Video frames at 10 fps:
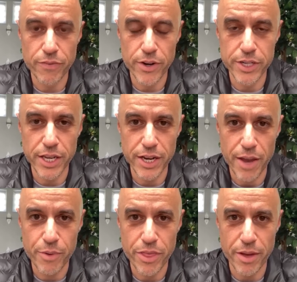of our
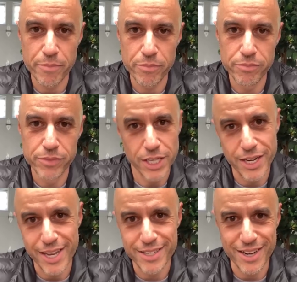DNA with them.
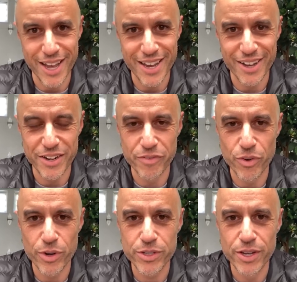DNA is an icon, of
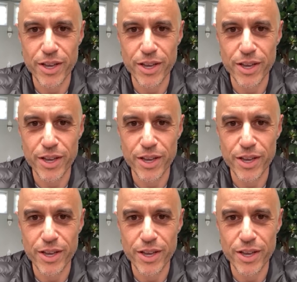course,